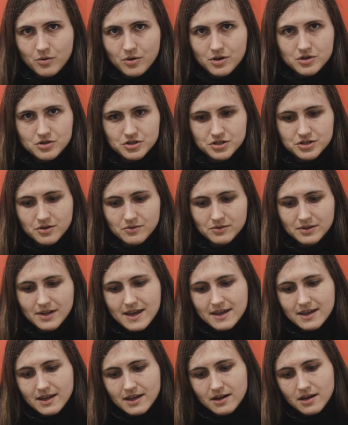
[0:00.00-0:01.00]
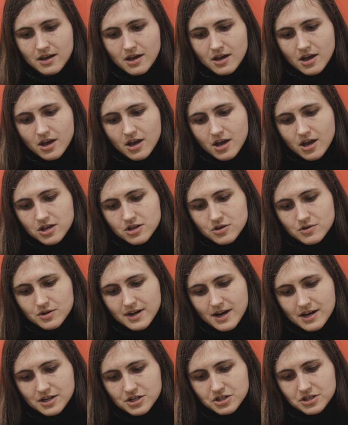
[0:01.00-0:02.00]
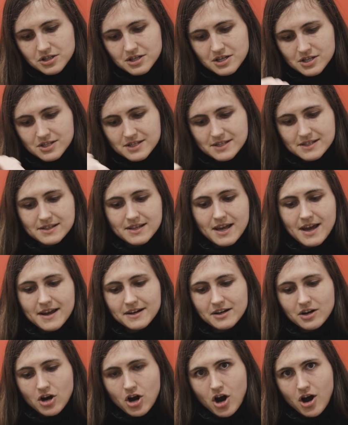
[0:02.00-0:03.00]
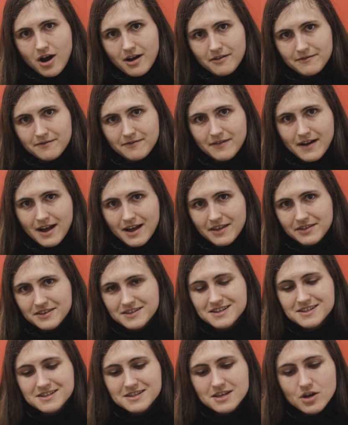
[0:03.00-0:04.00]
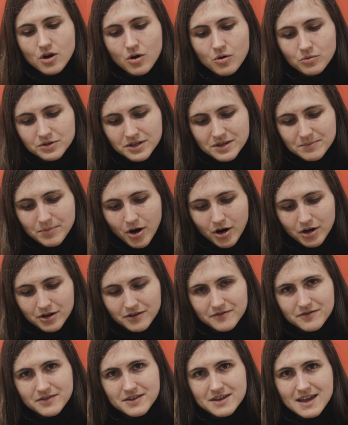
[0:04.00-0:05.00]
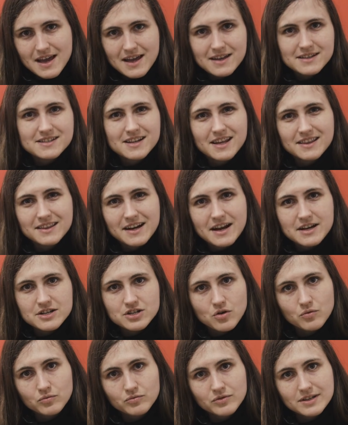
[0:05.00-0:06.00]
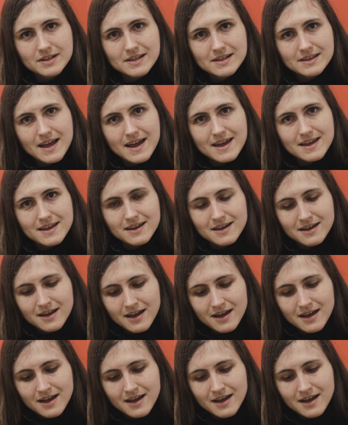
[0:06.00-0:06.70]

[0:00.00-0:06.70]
or you just don't like it, you can actually slide it off. Uh, this is the only part of the headset that I don't really like